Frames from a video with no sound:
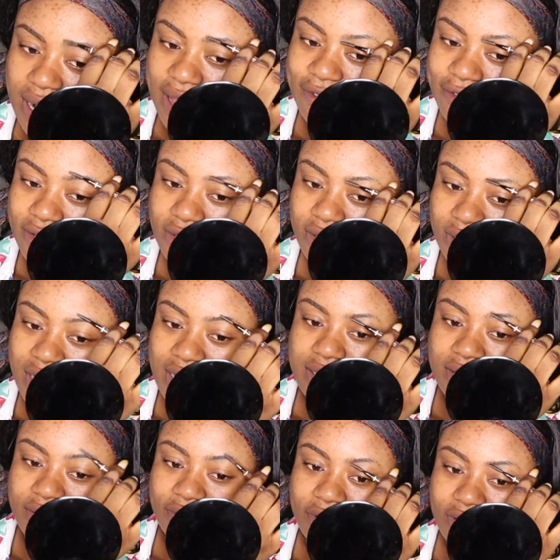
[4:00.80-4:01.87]
life is not that
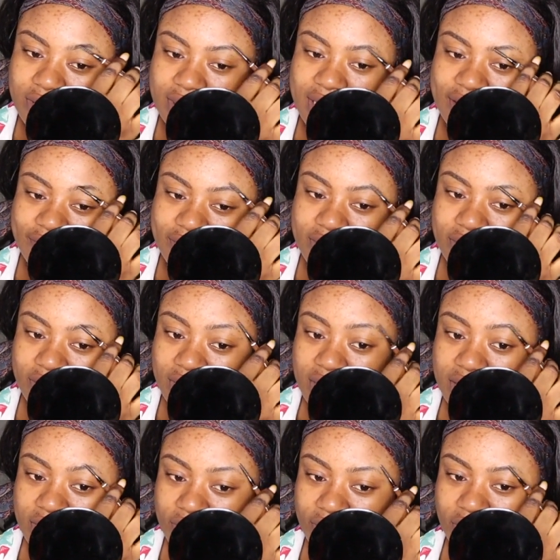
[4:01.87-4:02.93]
serious, that
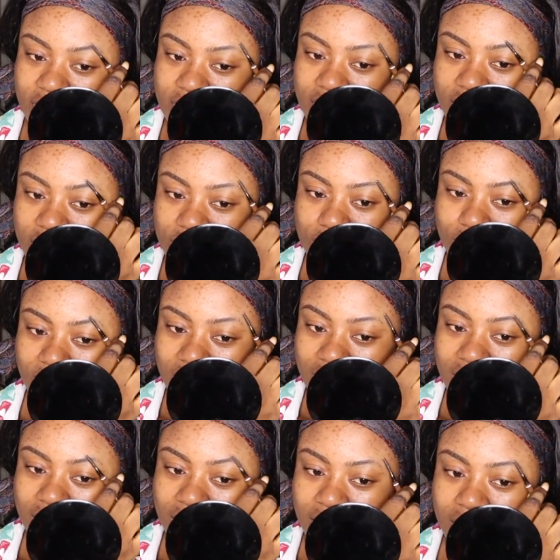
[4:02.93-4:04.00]
you should
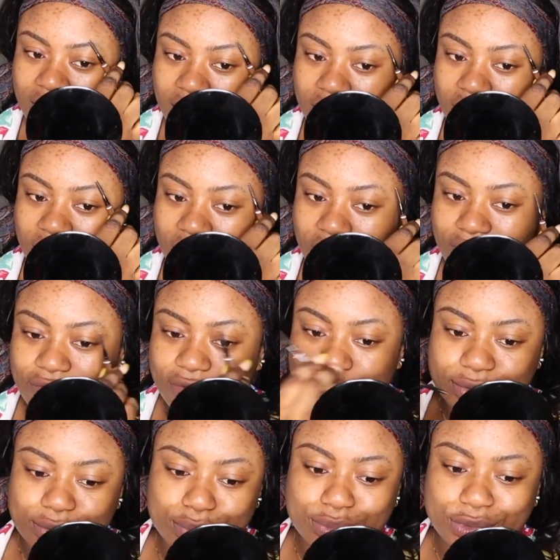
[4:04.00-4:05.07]
play
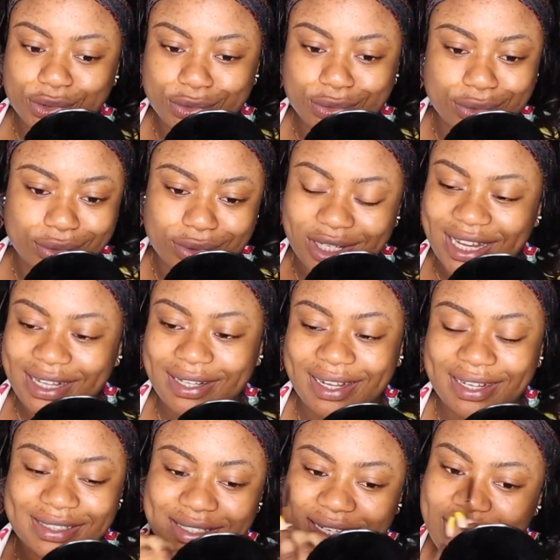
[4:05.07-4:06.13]
often, you know, like
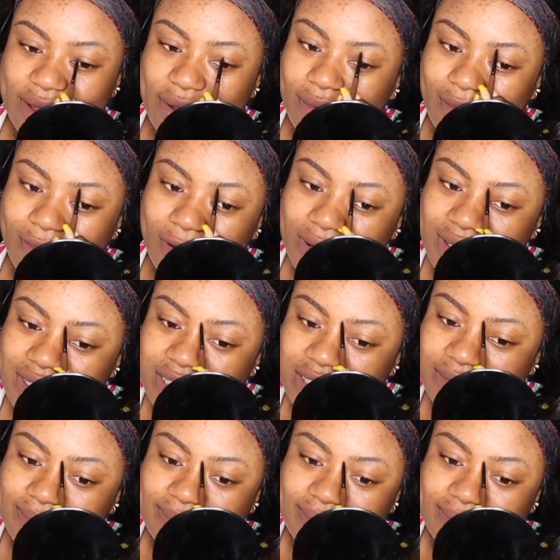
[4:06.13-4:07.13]
that. But